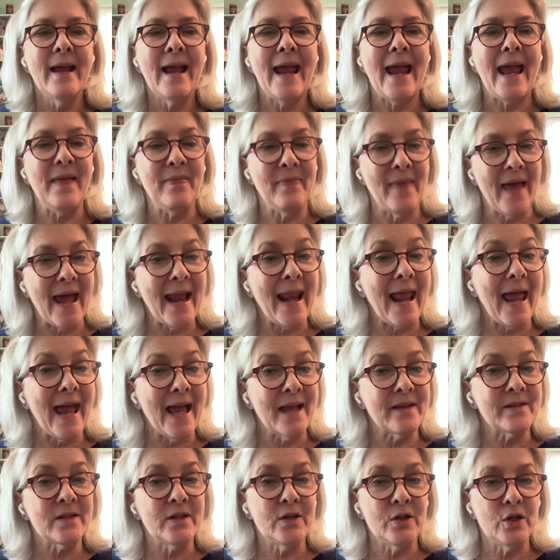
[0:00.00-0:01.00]
and that
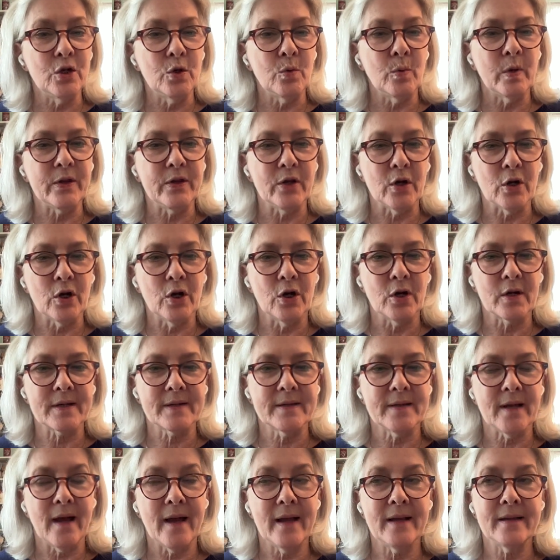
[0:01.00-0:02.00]
has to do with your hook
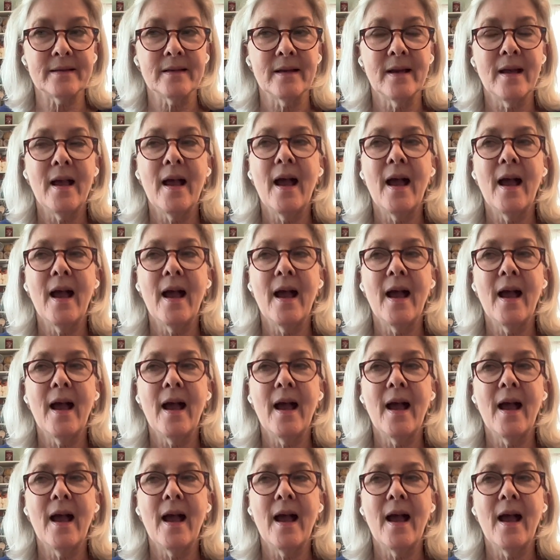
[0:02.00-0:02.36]
size.